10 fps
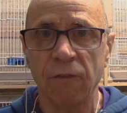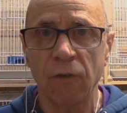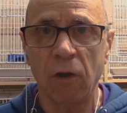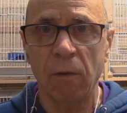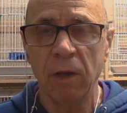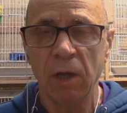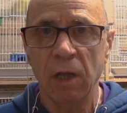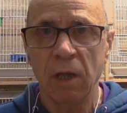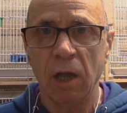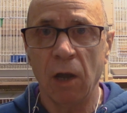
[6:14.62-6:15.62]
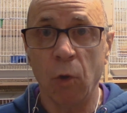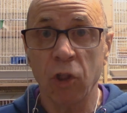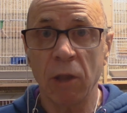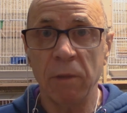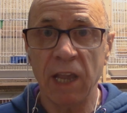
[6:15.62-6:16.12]
from, or
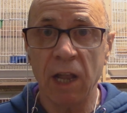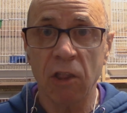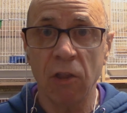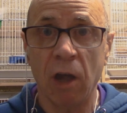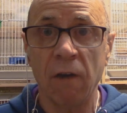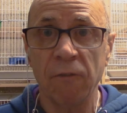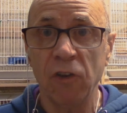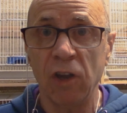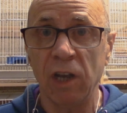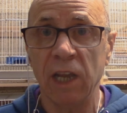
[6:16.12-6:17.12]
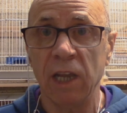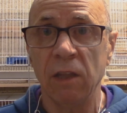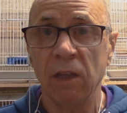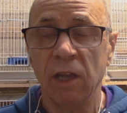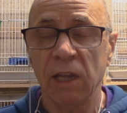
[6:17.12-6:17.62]
some of the eggs that are full
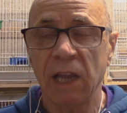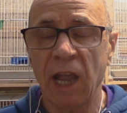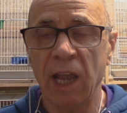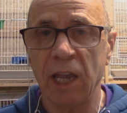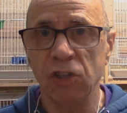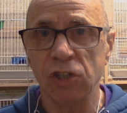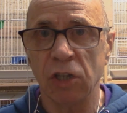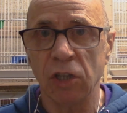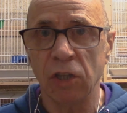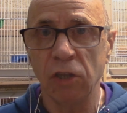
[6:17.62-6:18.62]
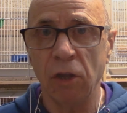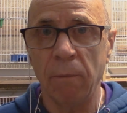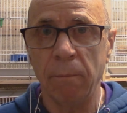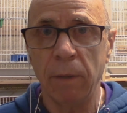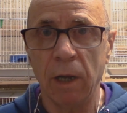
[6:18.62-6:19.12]
in cage
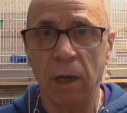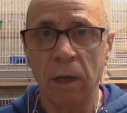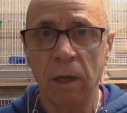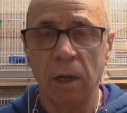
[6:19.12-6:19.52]
number